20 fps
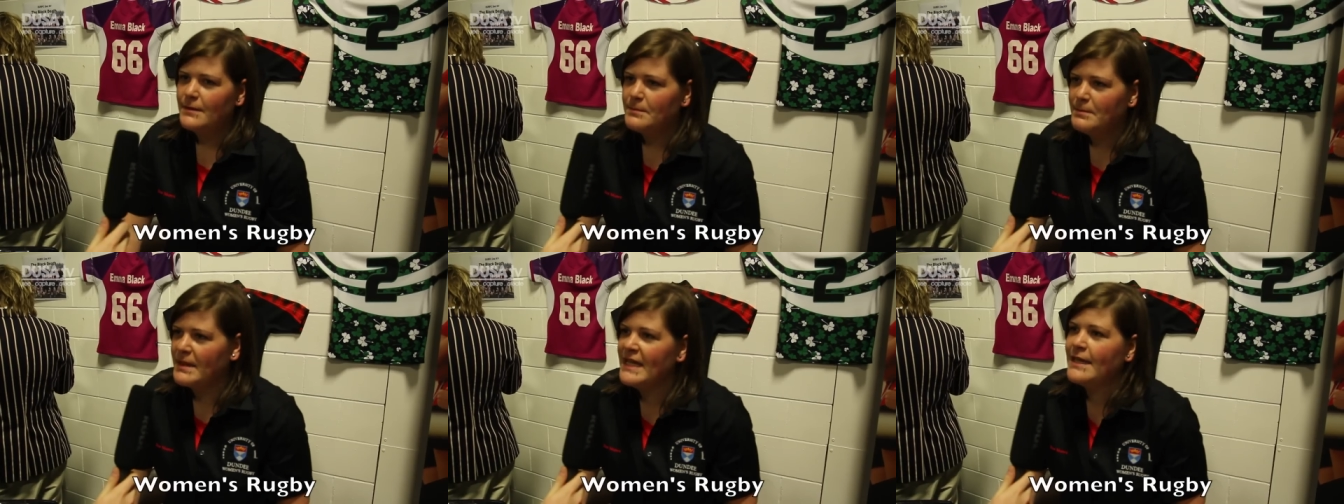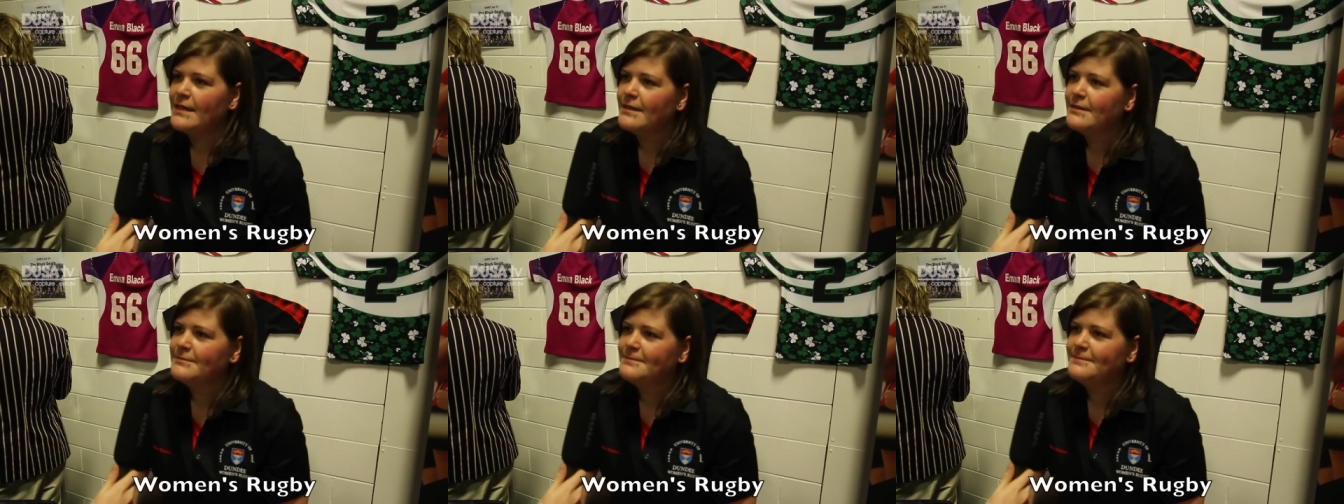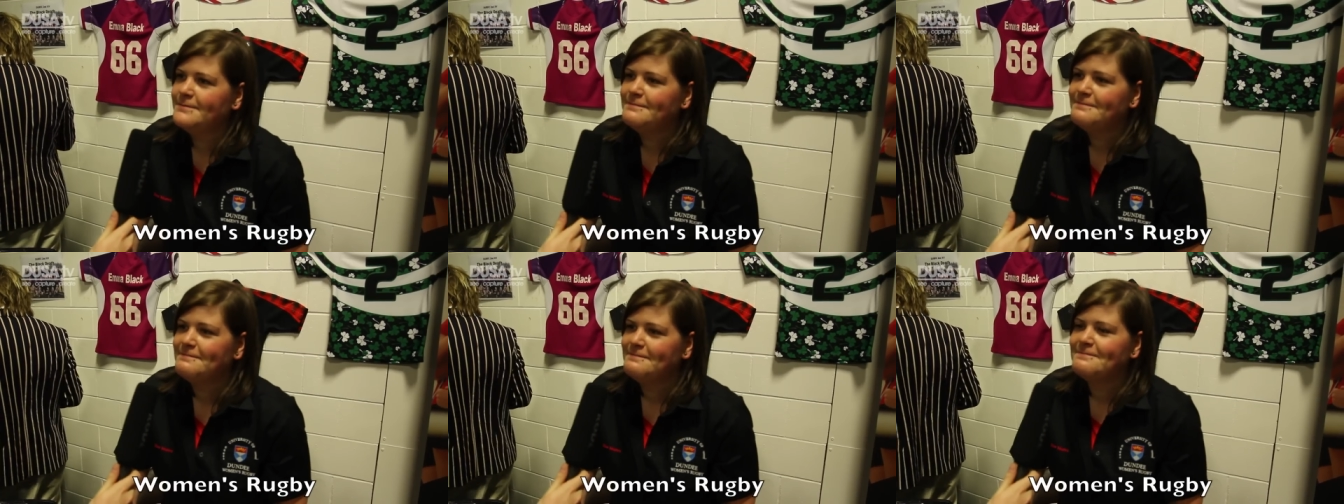Me.
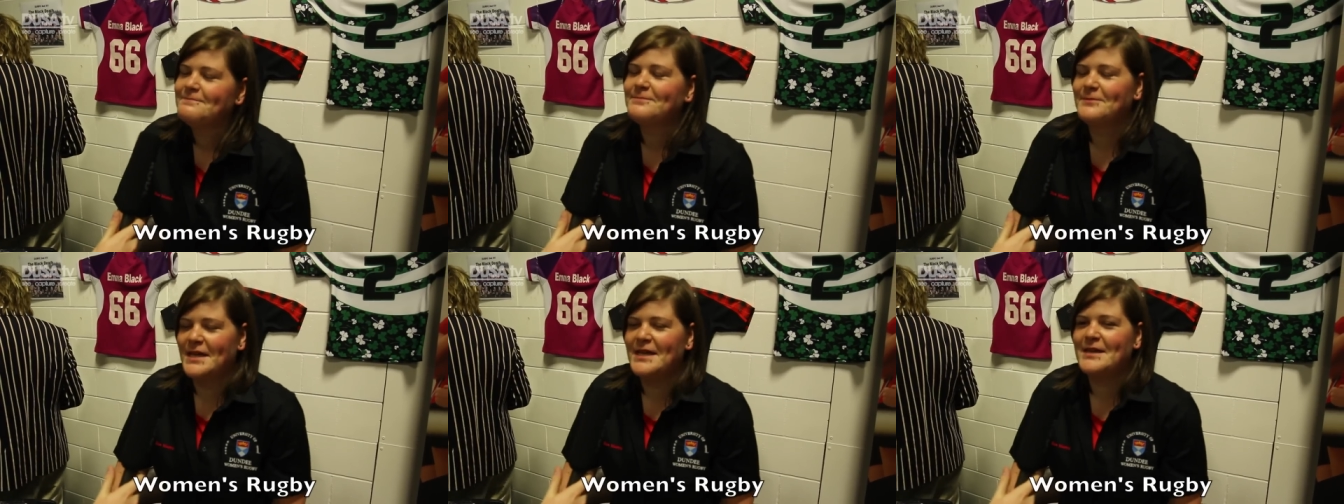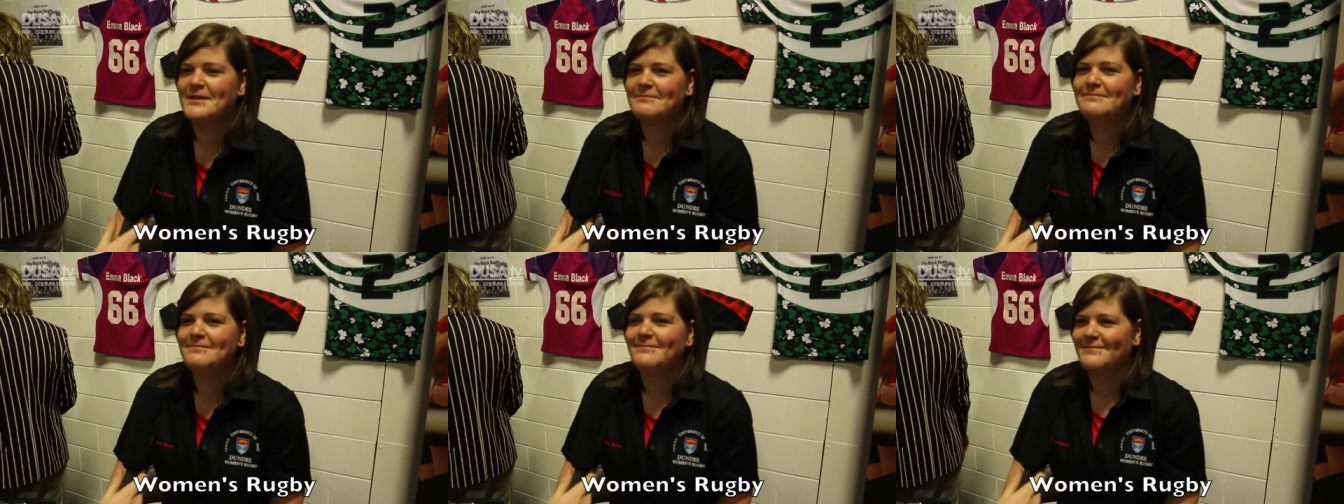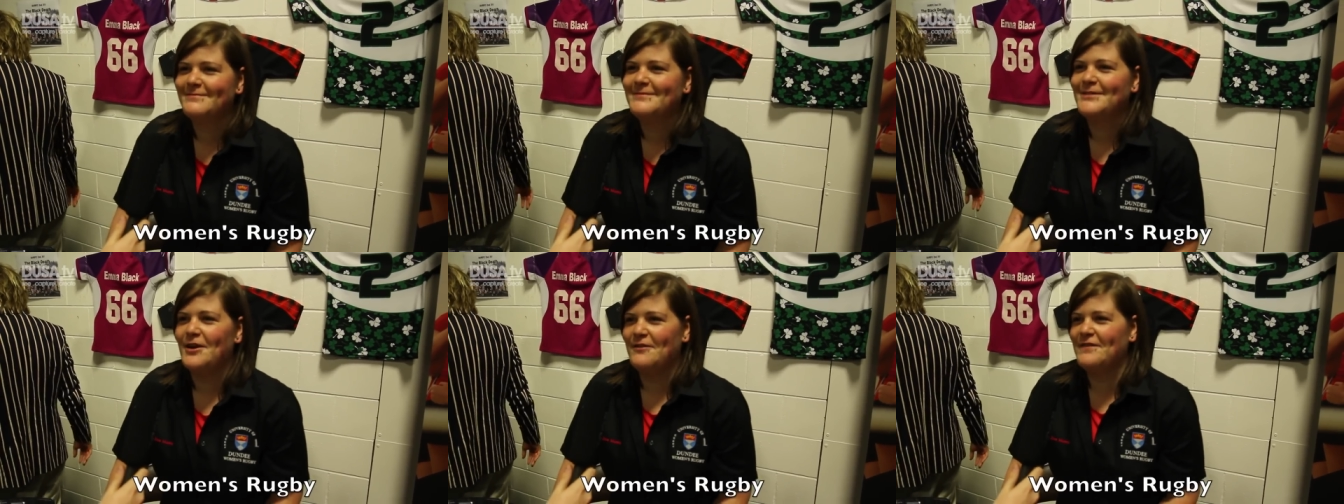Yes. Me.
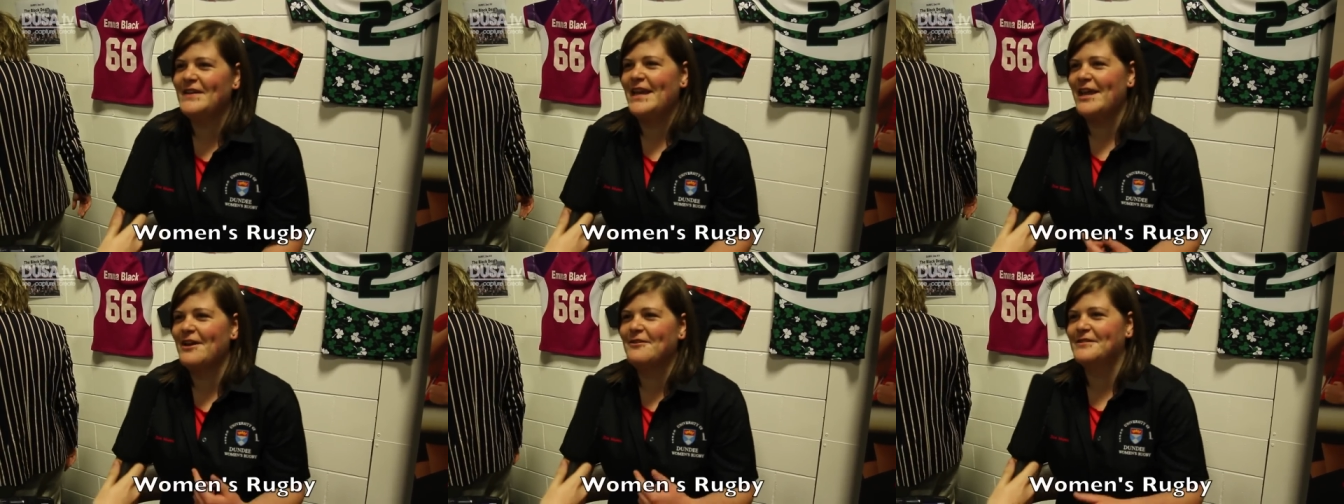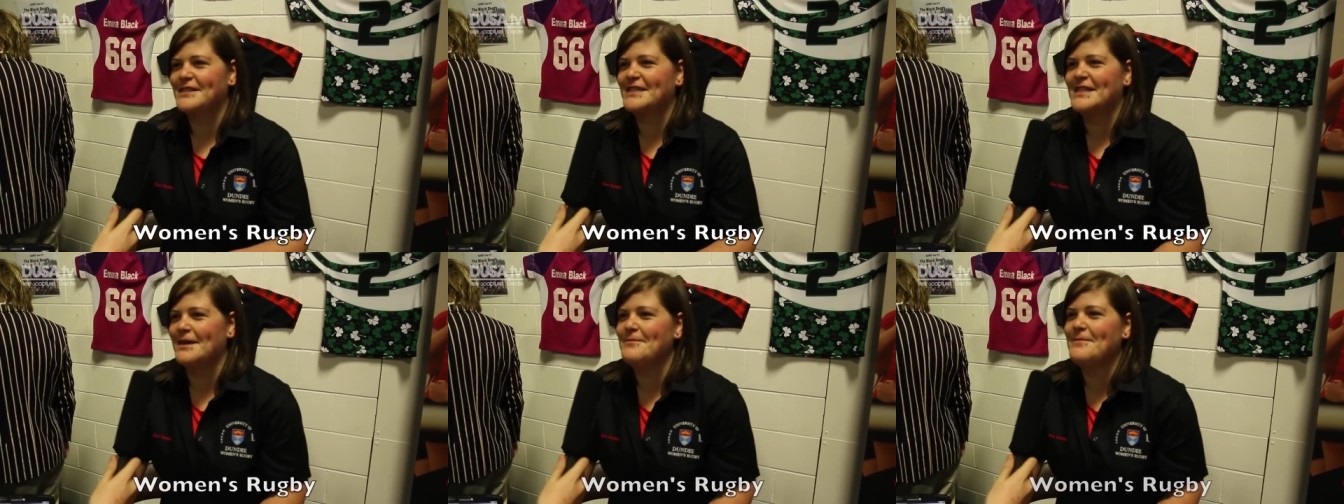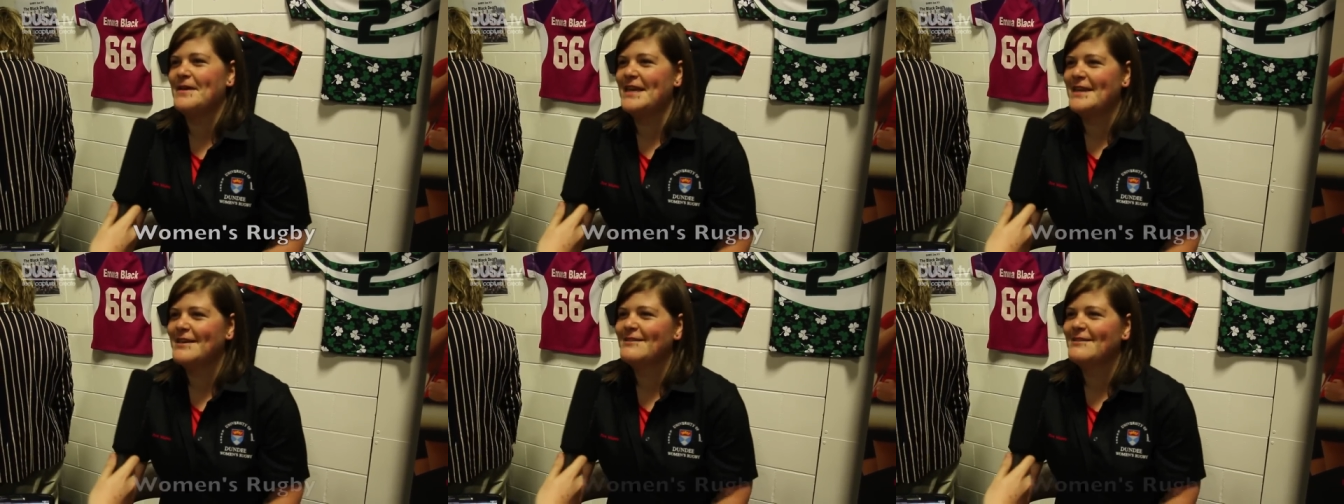Oh, very obviously me.